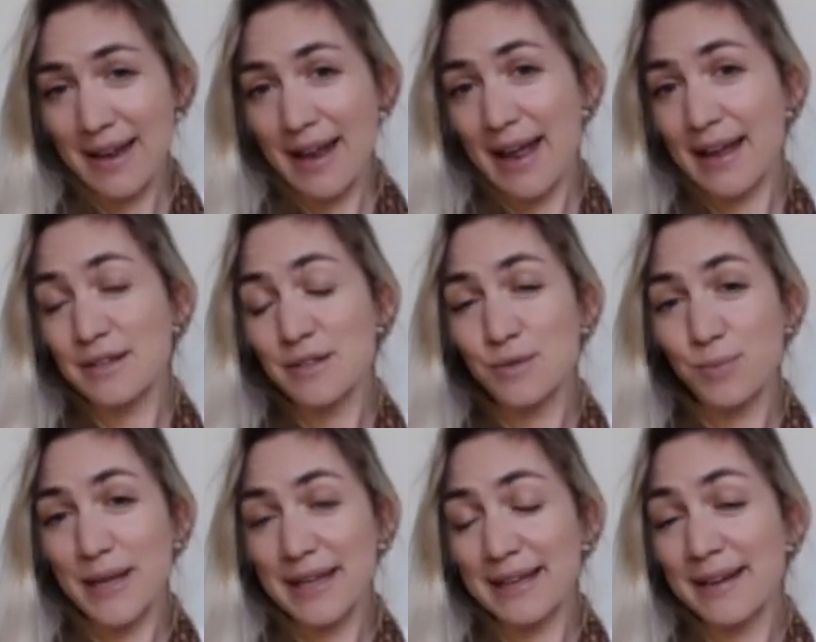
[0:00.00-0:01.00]
and
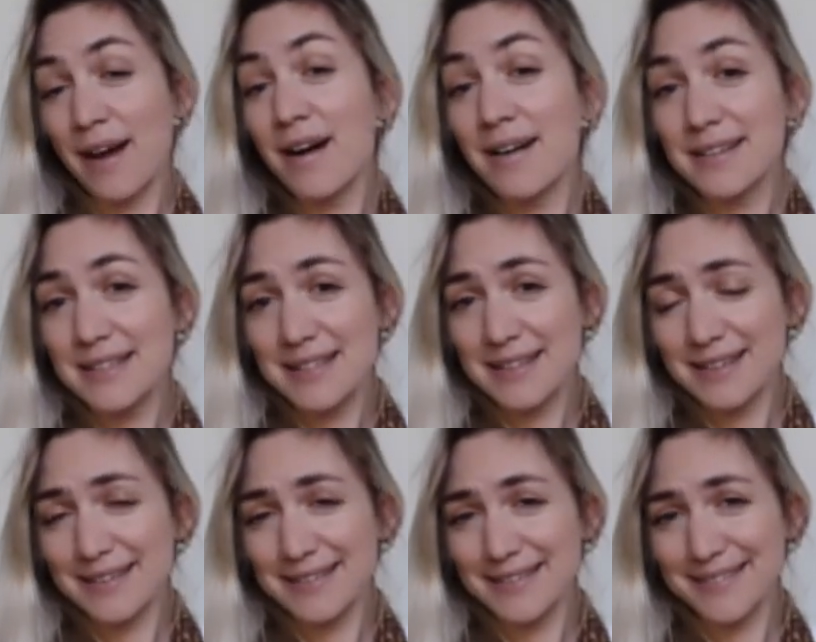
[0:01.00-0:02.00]
we can ask
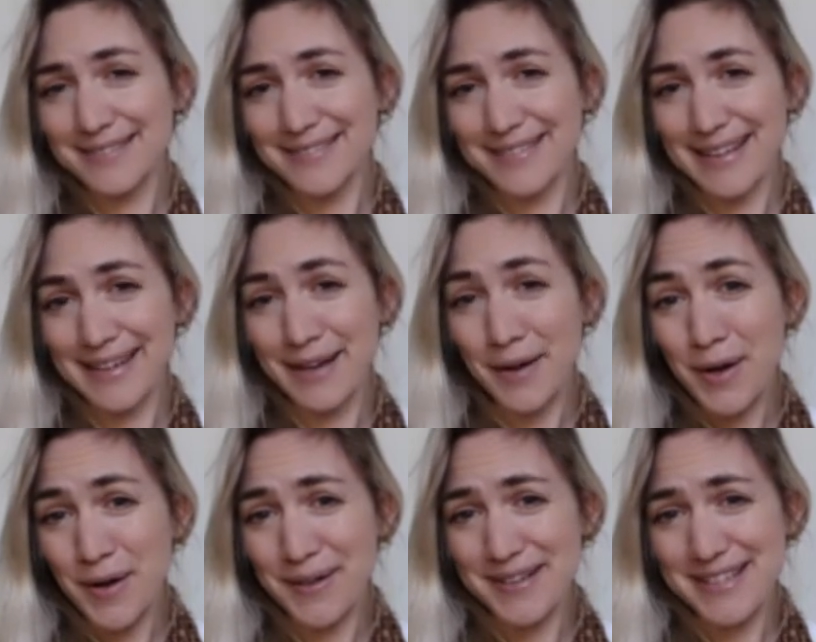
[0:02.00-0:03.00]
in our
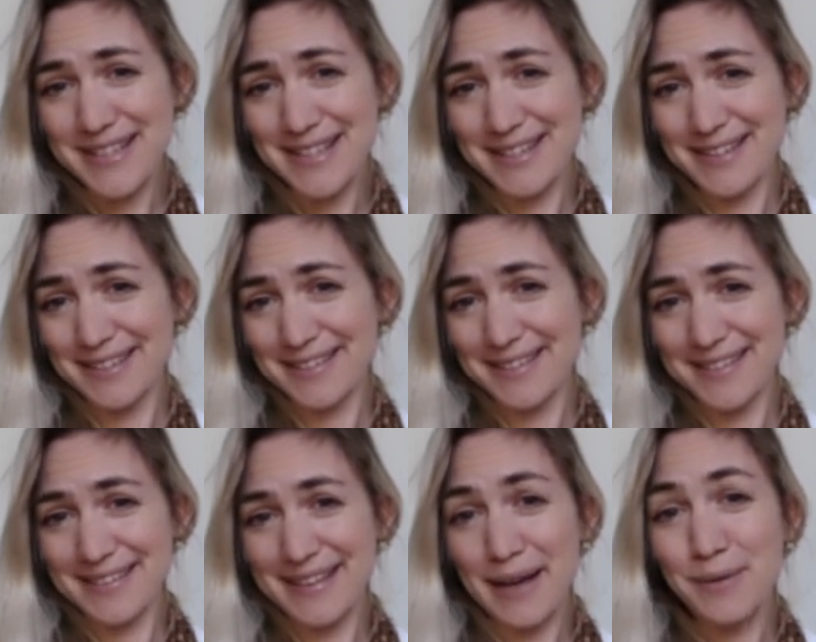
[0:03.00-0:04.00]
hearts
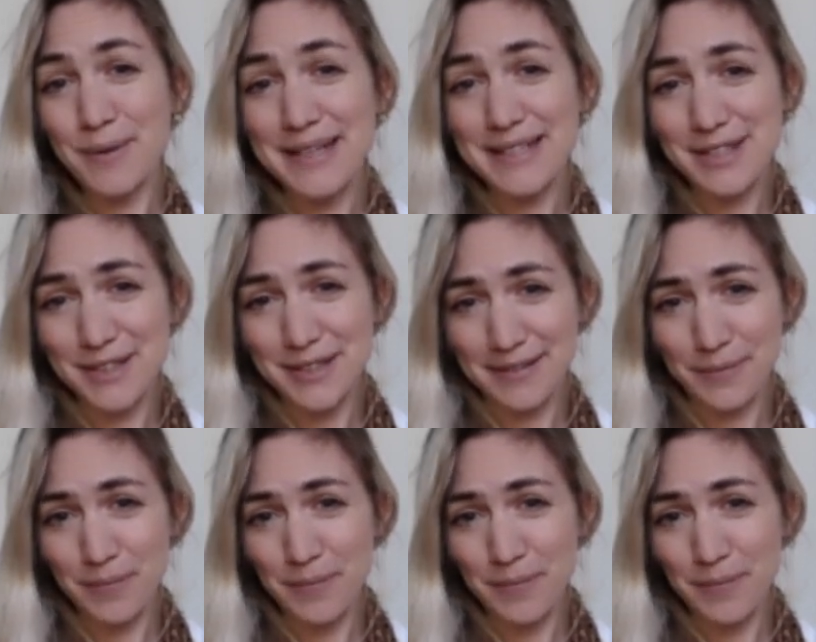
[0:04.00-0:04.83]
that question: